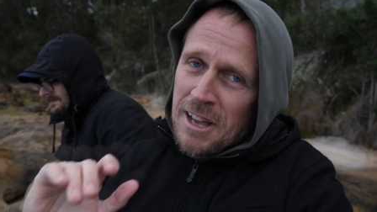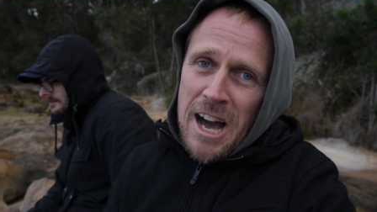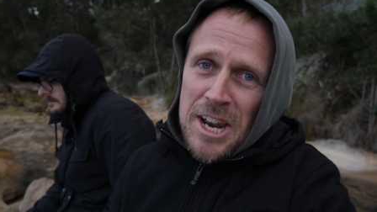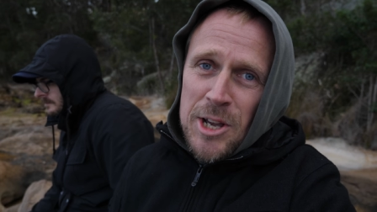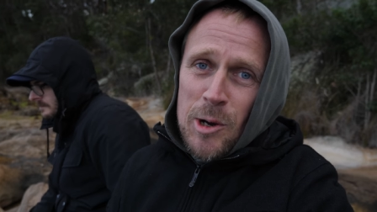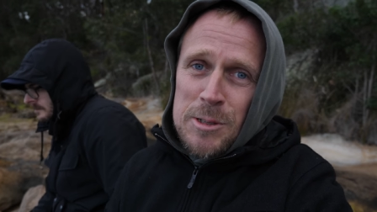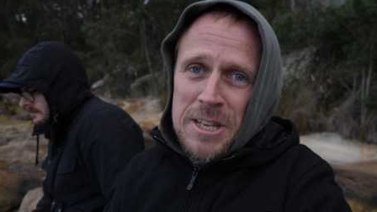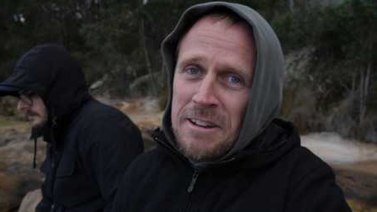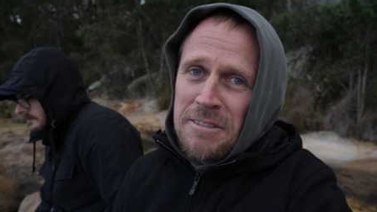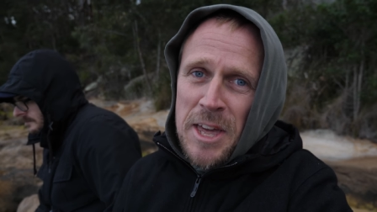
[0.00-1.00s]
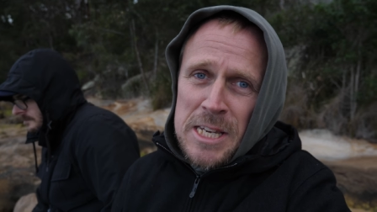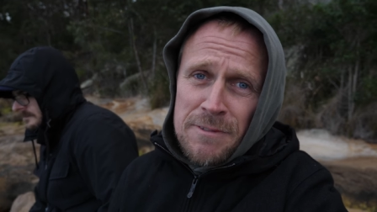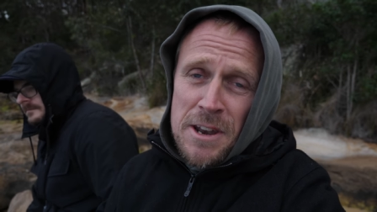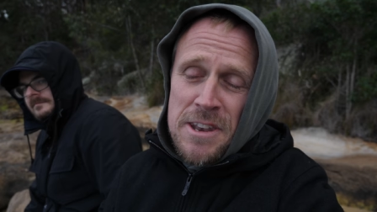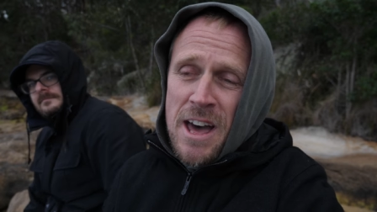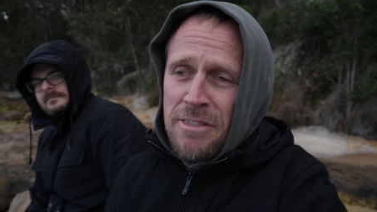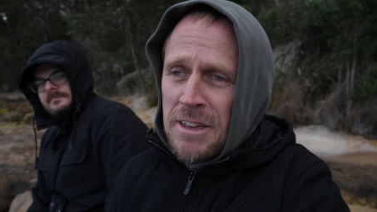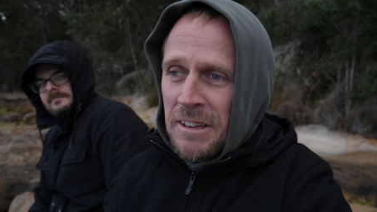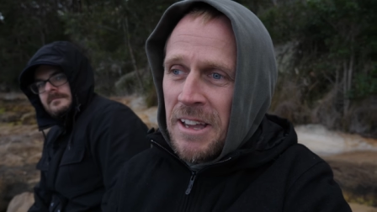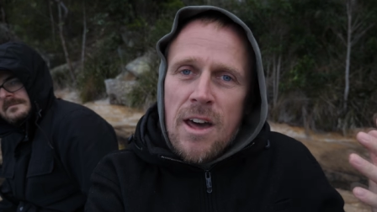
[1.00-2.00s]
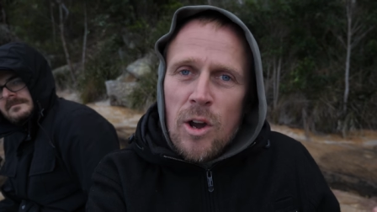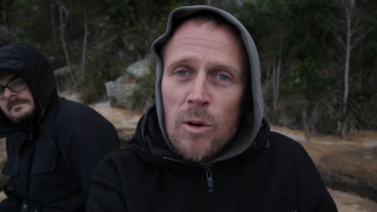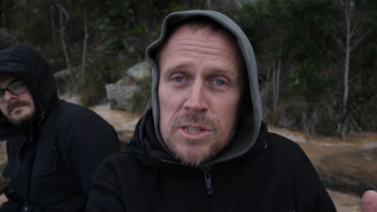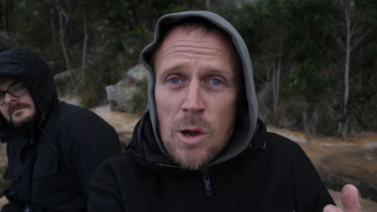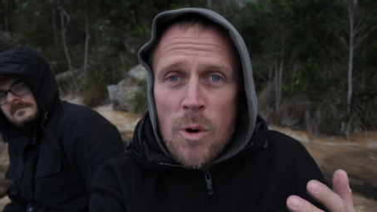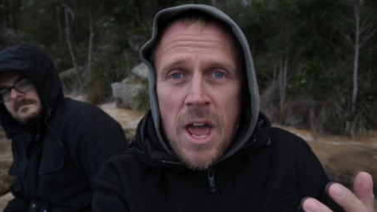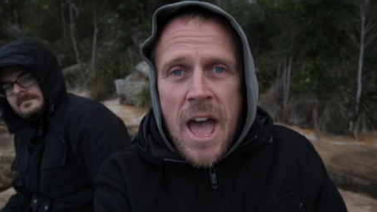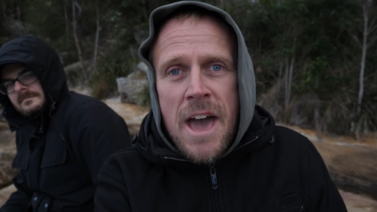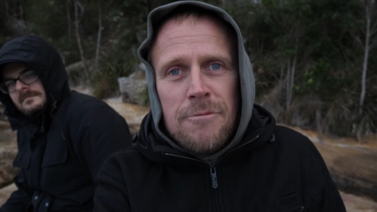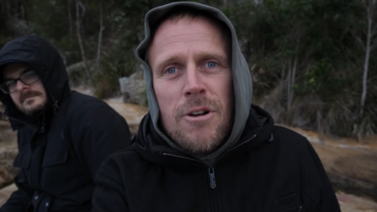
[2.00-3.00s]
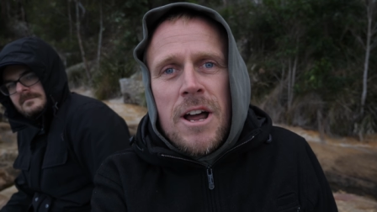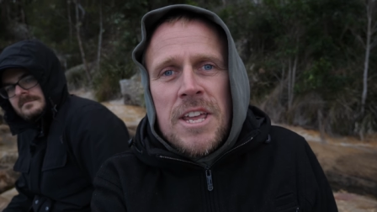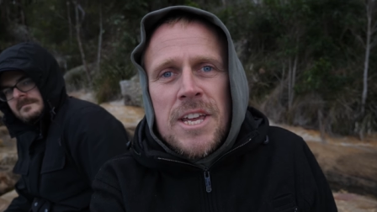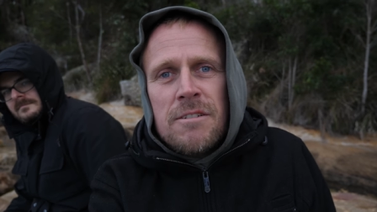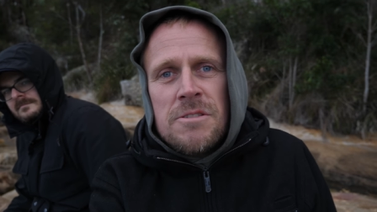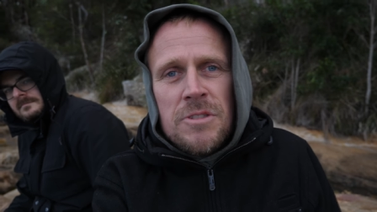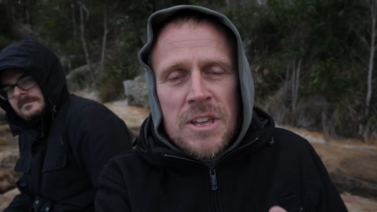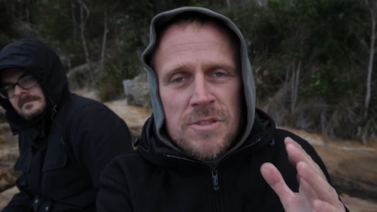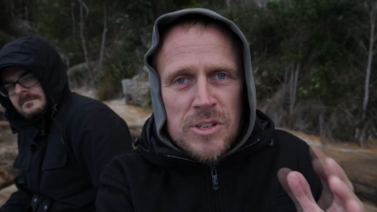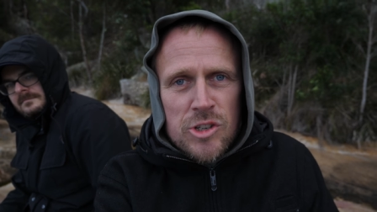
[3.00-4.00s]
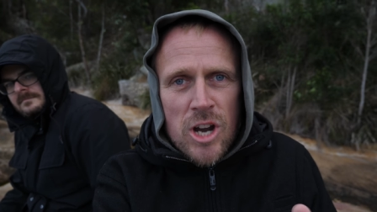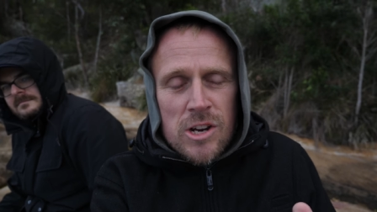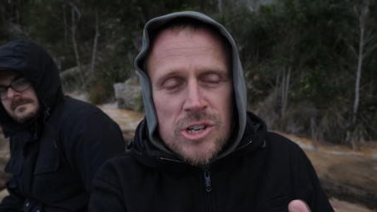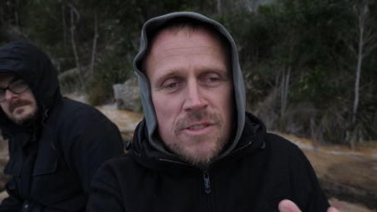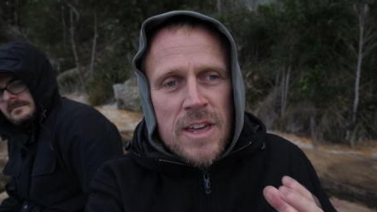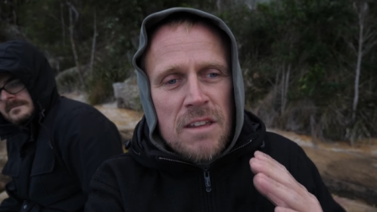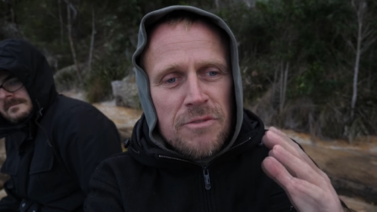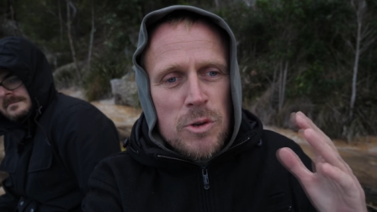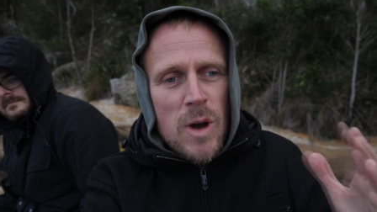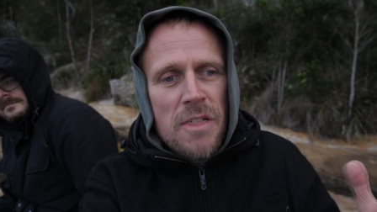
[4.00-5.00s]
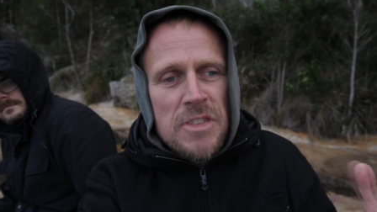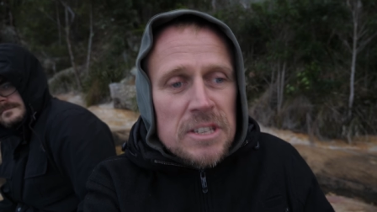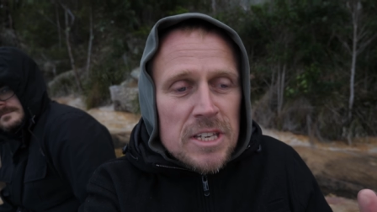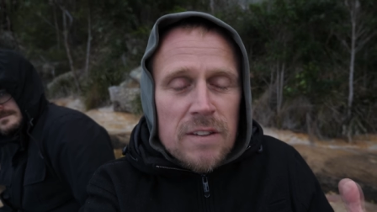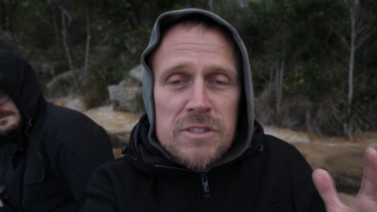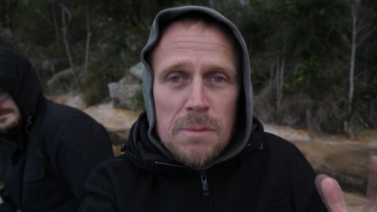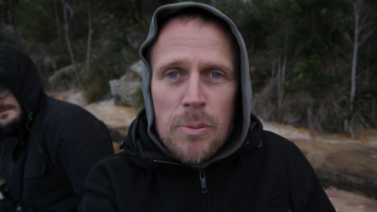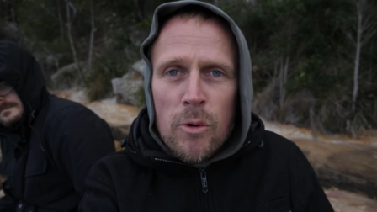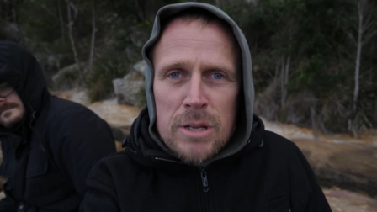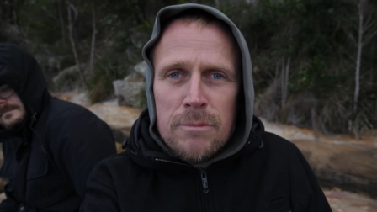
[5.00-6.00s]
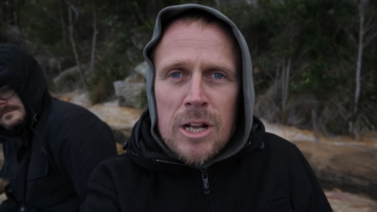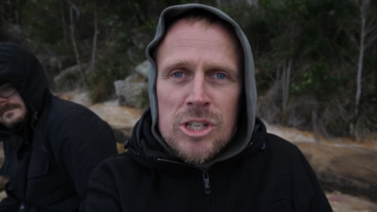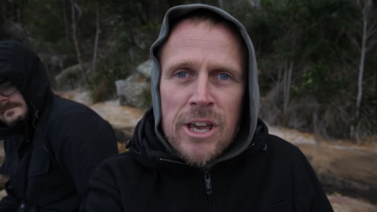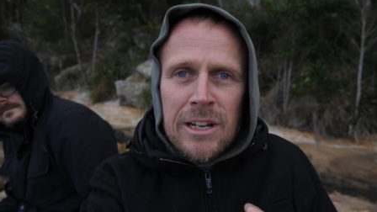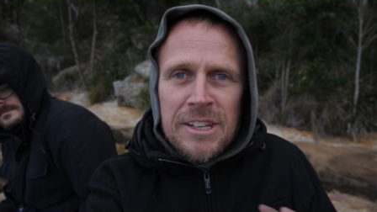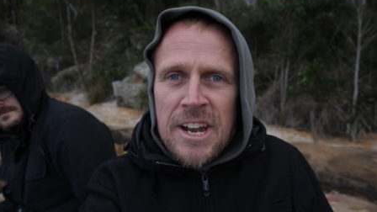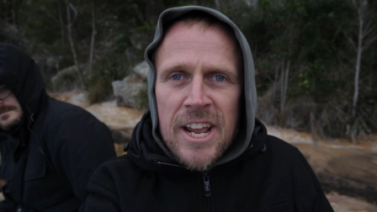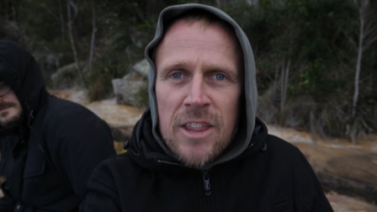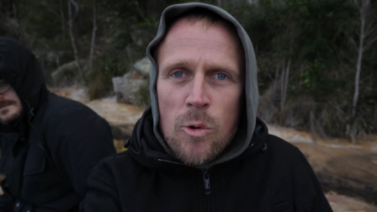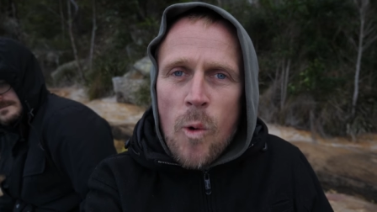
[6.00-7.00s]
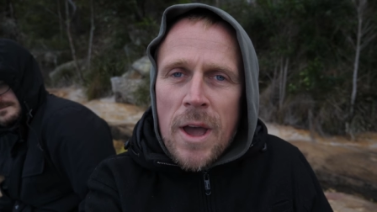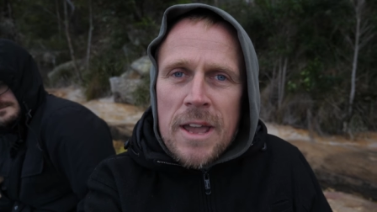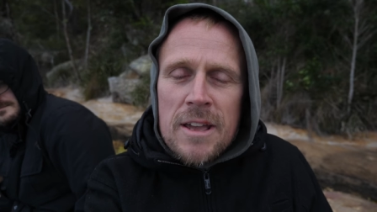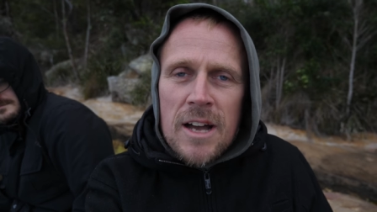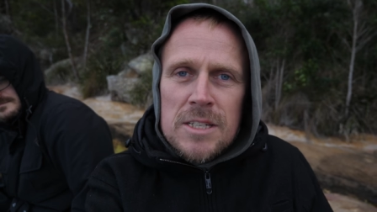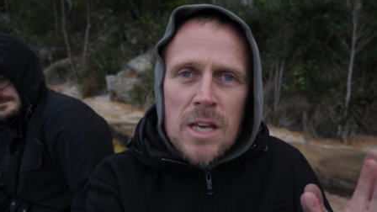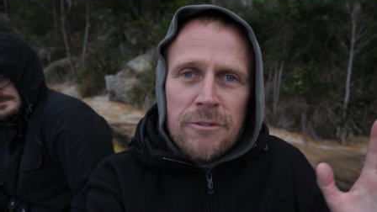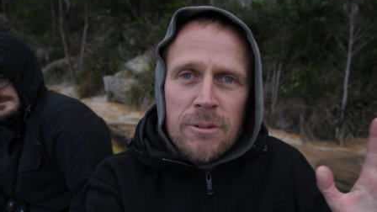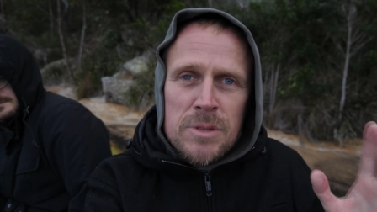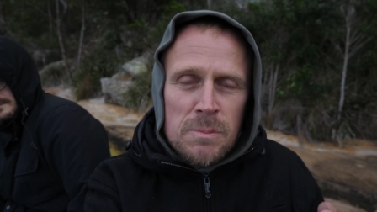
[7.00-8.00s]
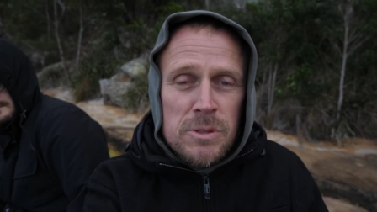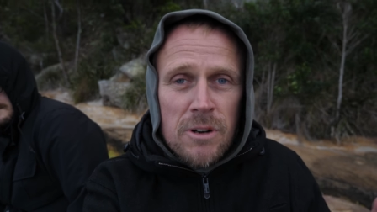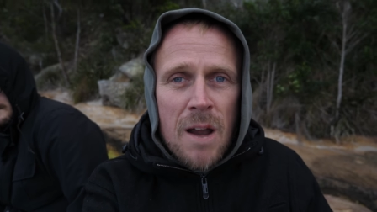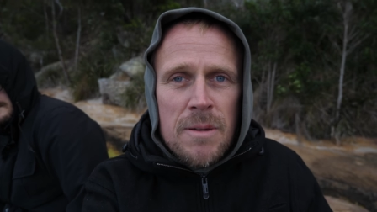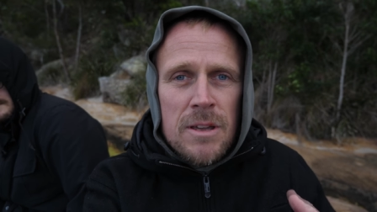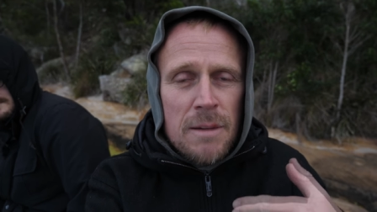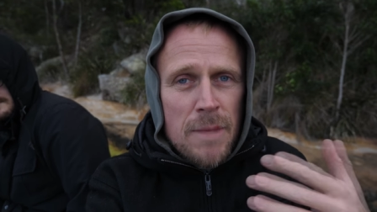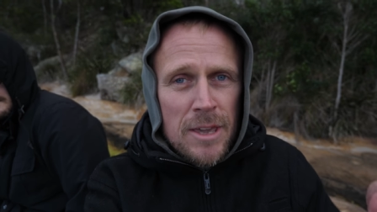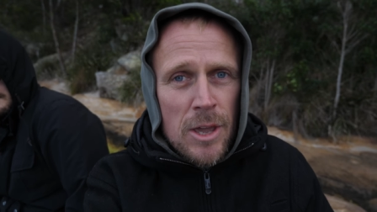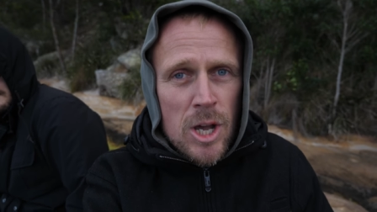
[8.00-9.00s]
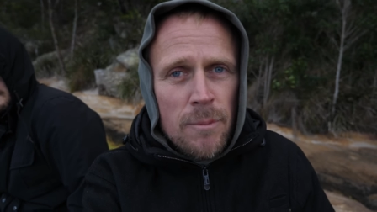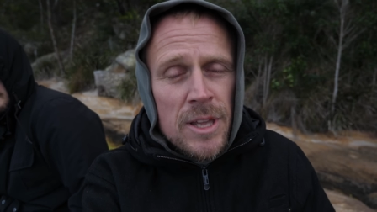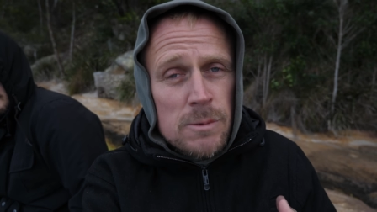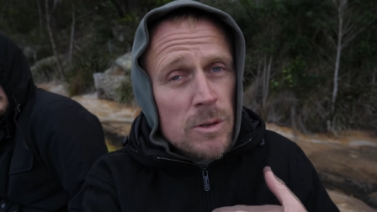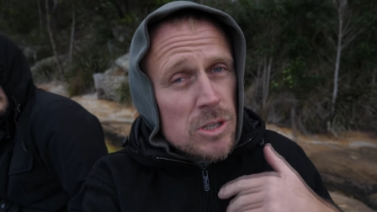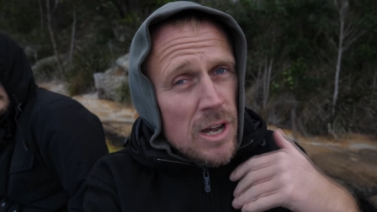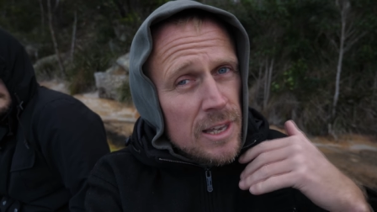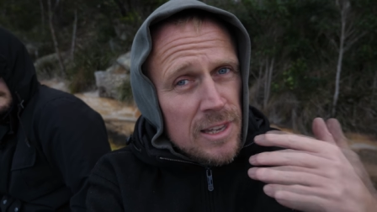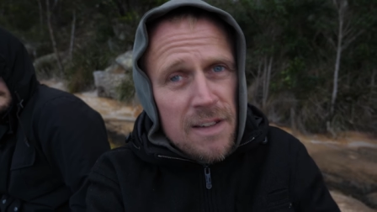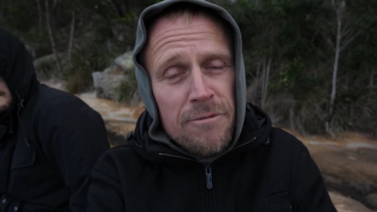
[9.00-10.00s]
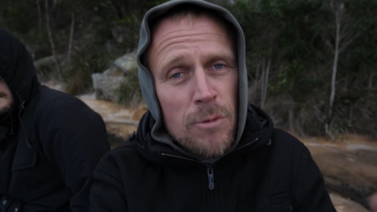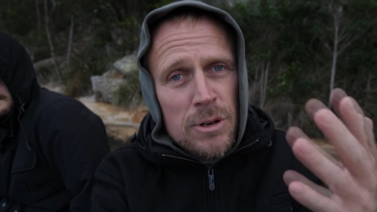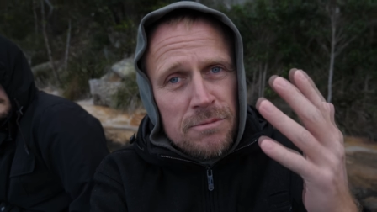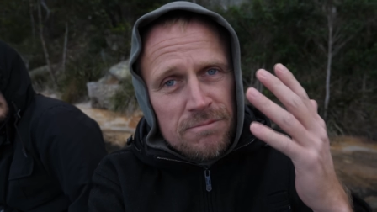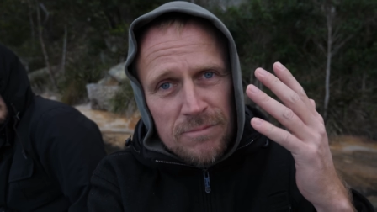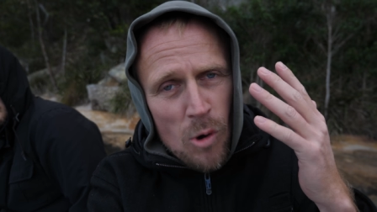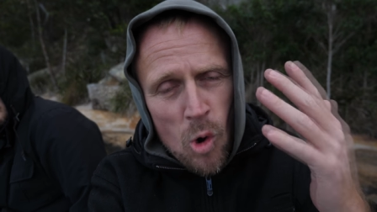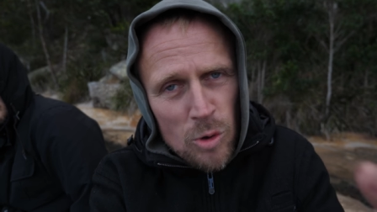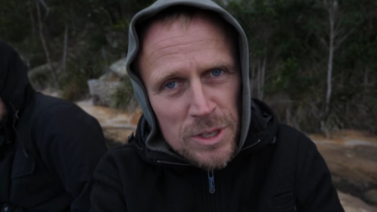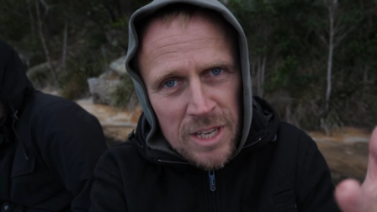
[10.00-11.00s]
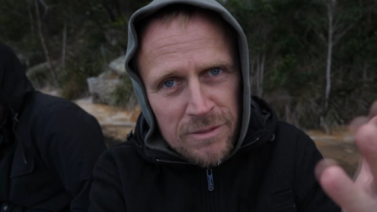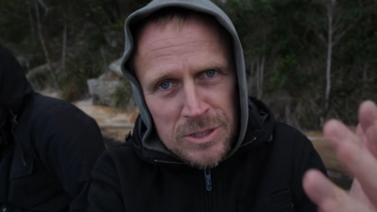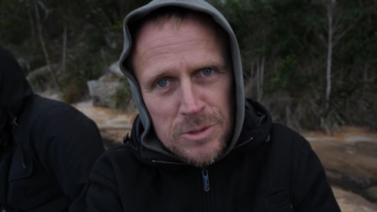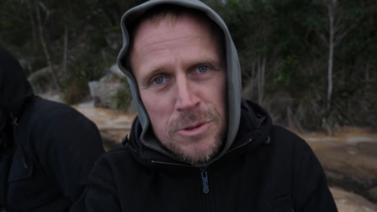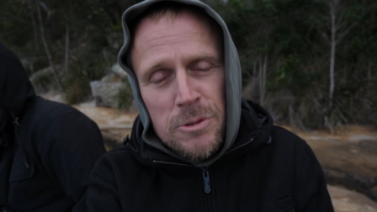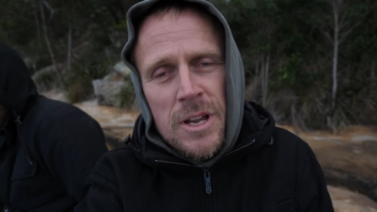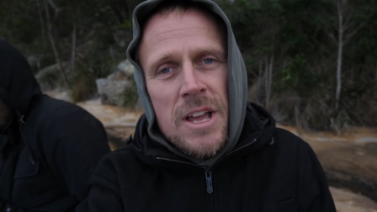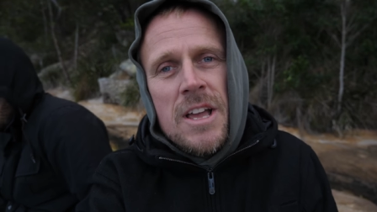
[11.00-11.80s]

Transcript: Adios and thanks for nothing. And I also want to add right here in, in this juncture that if you are thinking of supporting my channel in any other way, aside from subscribing and making comments, which I love what all the givers do,